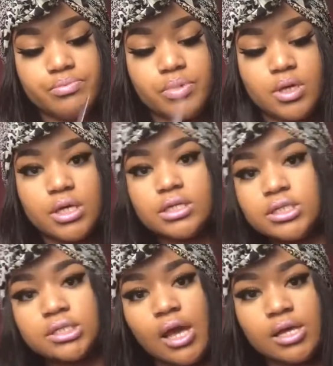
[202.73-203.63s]

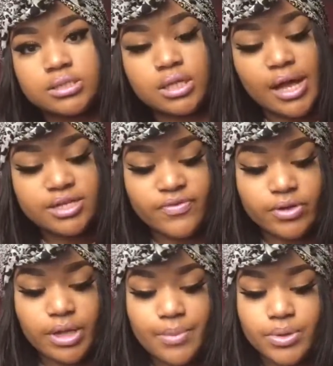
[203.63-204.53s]
because as the last
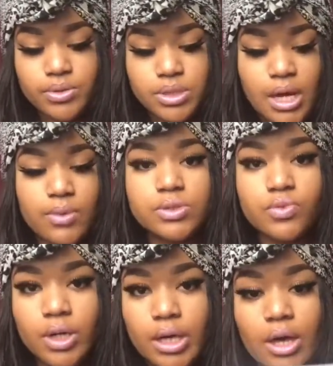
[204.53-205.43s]
video that I posted, I was
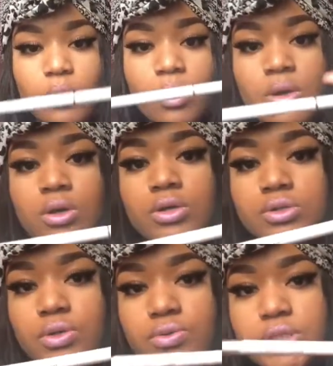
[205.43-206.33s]
running out.
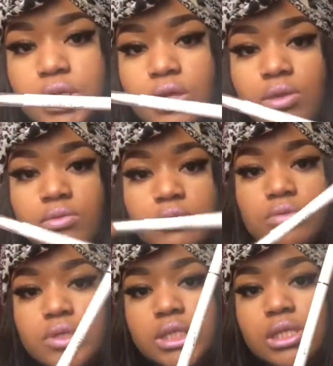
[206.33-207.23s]
So see,
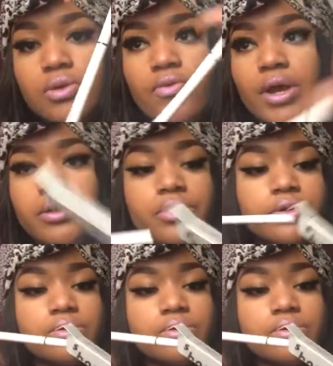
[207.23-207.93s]
it's the regular.